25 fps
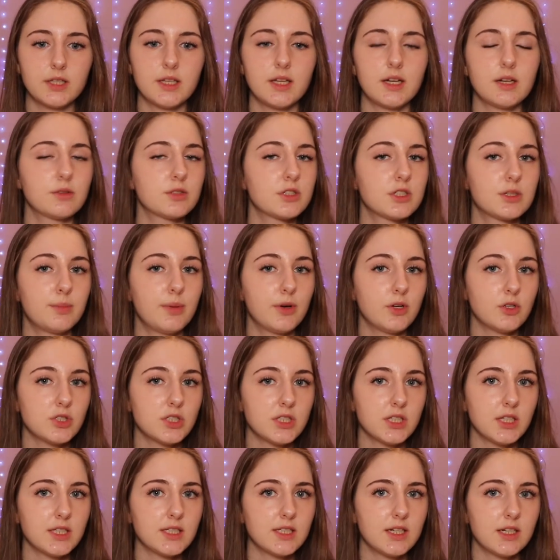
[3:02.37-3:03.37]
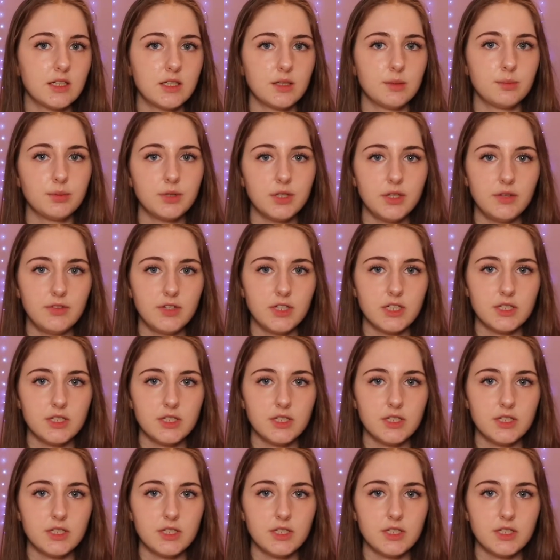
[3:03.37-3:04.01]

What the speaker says: that I was supposed to get done in a previous